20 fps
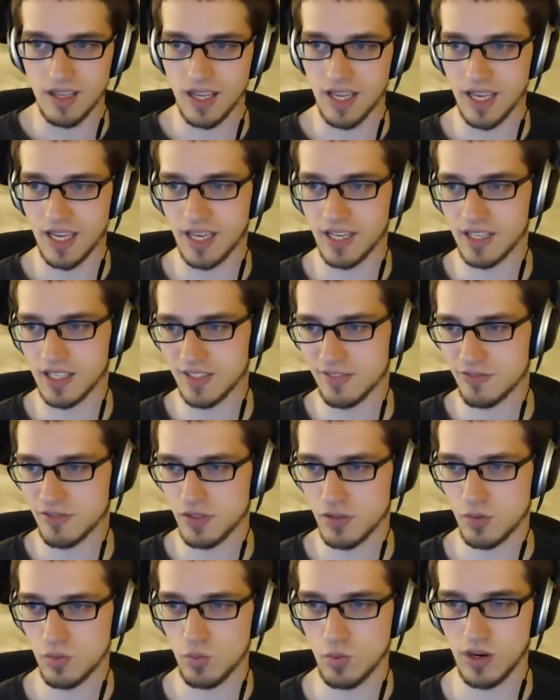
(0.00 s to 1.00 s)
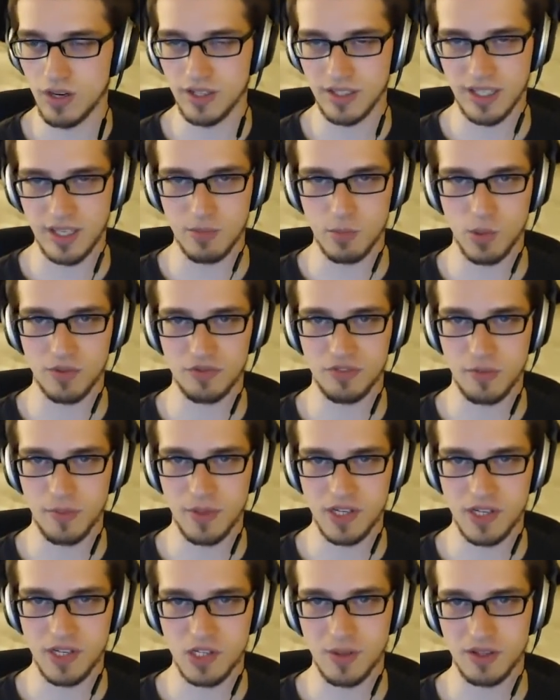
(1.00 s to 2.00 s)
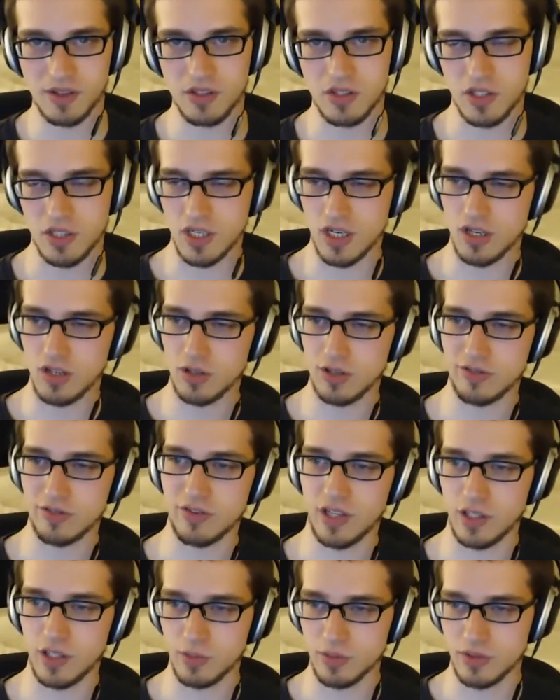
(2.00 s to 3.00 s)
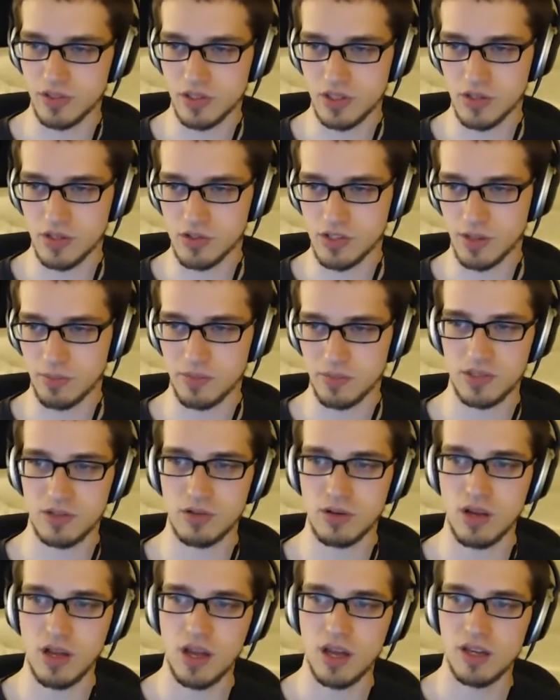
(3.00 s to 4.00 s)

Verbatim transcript: And if you want to get more information about the show or follow what the show is up to,